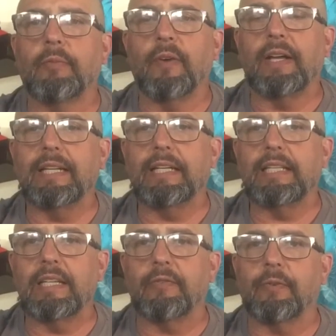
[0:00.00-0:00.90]
finding
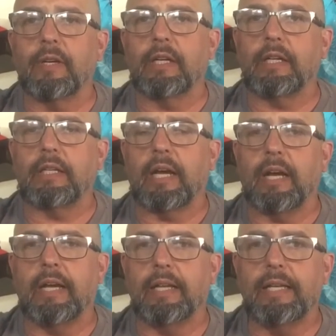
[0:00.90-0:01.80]
different
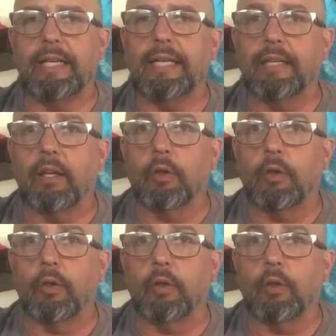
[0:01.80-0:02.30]
neat little